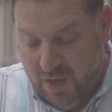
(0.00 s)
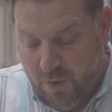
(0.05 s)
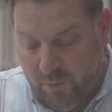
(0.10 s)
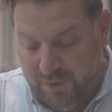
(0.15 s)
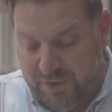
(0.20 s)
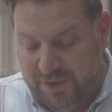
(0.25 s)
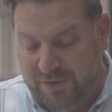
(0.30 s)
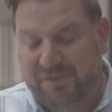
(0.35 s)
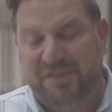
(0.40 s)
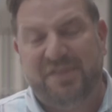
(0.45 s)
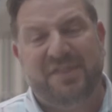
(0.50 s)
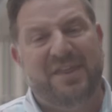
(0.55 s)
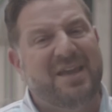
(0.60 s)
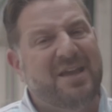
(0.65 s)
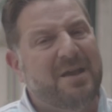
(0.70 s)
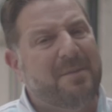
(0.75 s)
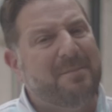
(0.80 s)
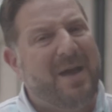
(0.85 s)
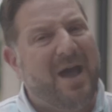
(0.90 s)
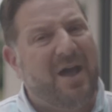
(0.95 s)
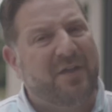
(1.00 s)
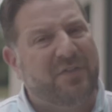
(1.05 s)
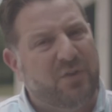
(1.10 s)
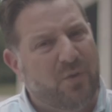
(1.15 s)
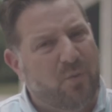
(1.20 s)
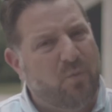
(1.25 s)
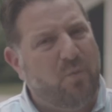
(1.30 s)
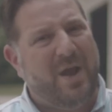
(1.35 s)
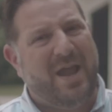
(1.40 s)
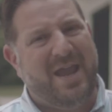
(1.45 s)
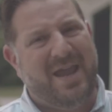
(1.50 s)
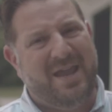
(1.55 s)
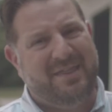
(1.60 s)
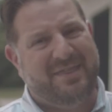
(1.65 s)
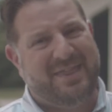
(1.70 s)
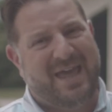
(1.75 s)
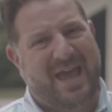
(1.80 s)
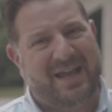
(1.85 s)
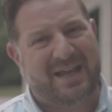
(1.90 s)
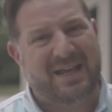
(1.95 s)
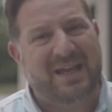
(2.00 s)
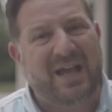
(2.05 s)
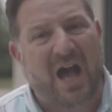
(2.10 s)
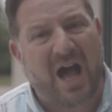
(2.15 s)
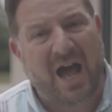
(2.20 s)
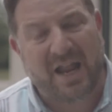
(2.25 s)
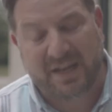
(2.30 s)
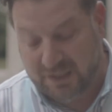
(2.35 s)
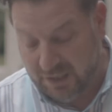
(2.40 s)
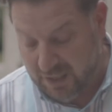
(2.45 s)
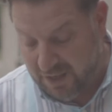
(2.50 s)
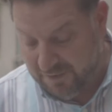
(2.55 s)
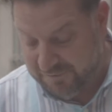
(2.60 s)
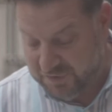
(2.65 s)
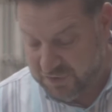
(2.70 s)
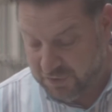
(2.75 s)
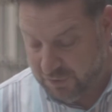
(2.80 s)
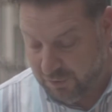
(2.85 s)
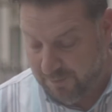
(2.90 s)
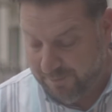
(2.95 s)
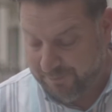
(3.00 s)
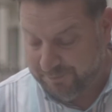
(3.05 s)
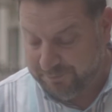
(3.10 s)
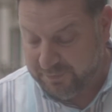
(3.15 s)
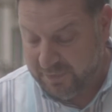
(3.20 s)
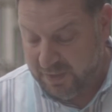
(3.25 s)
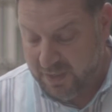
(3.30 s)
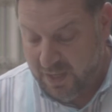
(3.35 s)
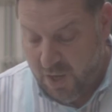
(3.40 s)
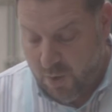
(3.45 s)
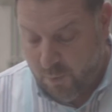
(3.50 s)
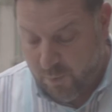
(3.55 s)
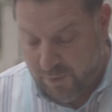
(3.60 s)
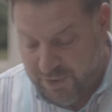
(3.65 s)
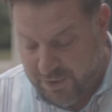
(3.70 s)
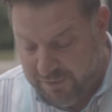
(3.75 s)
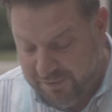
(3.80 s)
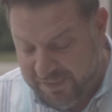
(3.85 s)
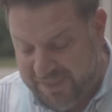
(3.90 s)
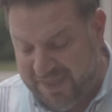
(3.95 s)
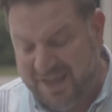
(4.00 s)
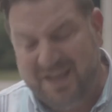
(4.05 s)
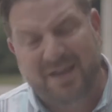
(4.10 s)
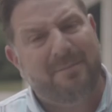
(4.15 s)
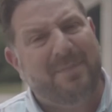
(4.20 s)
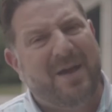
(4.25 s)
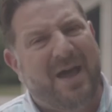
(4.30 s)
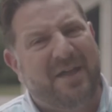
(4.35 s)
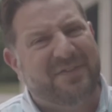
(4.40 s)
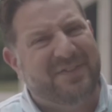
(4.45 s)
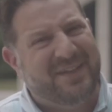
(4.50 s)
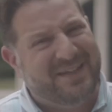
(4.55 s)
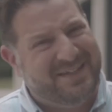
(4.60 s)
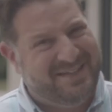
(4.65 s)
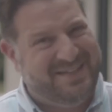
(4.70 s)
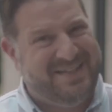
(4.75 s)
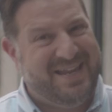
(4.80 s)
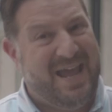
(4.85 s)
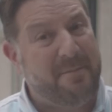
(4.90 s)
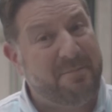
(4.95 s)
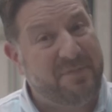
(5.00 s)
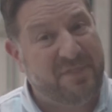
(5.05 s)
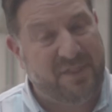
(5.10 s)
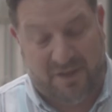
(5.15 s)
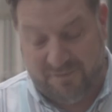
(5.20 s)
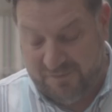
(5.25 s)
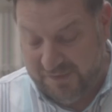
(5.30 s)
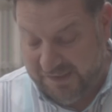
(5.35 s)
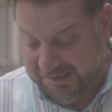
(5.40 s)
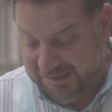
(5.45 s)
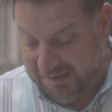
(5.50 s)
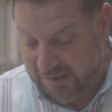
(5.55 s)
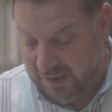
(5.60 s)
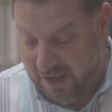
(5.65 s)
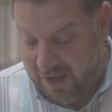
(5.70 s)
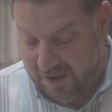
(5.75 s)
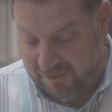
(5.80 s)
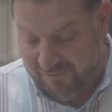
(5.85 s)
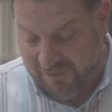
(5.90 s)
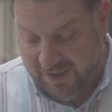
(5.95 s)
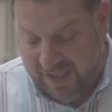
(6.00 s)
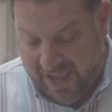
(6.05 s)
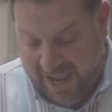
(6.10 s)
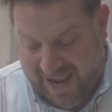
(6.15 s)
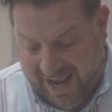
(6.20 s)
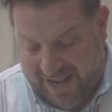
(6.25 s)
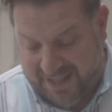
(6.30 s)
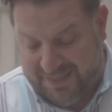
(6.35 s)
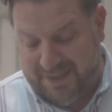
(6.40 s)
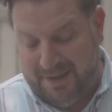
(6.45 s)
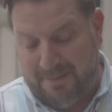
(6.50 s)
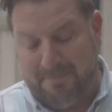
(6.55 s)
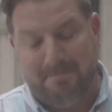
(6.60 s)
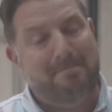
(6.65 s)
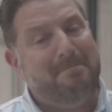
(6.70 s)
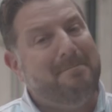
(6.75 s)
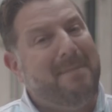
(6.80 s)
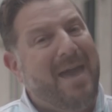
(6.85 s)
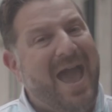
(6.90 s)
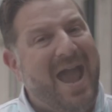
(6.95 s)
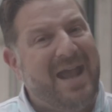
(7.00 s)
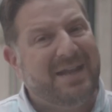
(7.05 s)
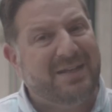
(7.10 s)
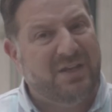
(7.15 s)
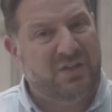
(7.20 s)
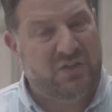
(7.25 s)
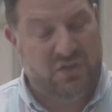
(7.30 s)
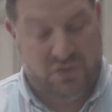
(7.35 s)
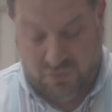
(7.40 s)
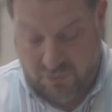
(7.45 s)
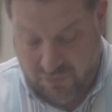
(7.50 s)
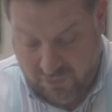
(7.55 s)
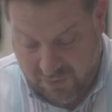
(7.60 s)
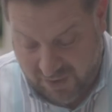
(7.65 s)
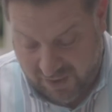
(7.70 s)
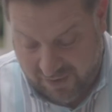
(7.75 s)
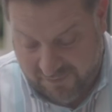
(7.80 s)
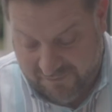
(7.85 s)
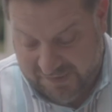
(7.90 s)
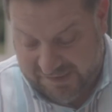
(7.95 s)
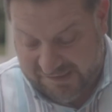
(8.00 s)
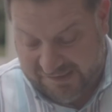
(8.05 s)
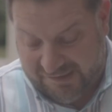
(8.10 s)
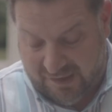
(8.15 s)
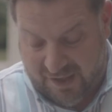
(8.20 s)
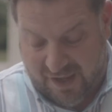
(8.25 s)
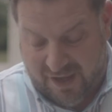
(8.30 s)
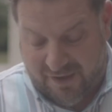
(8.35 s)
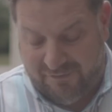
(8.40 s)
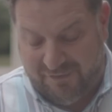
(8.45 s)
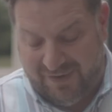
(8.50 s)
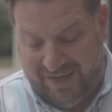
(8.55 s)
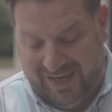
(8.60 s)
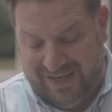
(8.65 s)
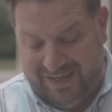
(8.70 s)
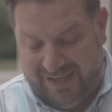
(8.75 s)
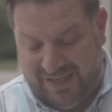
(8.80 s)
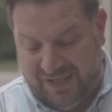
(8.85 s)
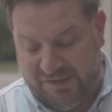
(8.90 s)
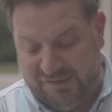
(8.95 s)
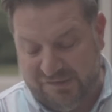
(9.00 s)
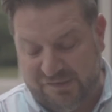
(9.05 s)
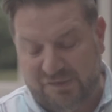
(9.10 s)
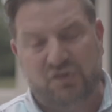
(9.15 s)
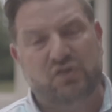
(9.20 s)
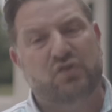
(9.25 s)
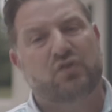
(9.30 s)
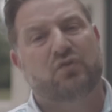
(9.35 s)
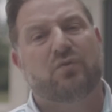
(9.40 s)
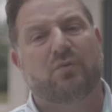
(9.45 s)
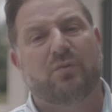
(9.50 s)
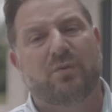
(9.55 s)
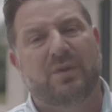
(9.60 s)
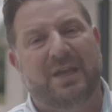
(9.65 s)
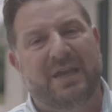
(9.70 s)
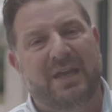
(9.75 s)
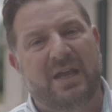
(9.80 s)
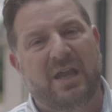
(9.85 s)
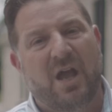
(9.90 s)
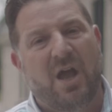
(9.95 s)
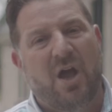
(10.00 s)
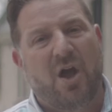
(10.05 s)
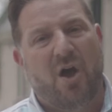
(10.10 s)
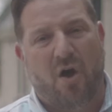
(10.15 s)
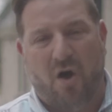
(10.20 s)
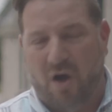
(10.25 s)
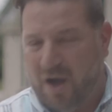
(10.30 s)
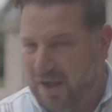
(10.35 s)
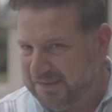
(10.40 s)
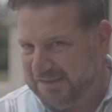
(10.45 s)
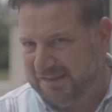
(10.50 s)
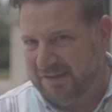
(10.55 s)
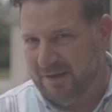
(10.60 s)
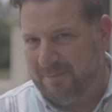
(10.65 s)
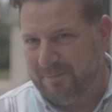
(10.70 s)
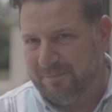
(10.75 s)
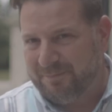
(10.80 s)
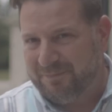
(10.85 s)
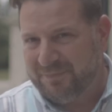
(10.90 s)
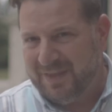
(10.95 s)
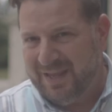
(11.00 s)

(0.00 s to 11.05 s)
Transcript: When you think about the way that God loves you, when you think about the depth of his love and the magnitude of his love, it is truly awesome.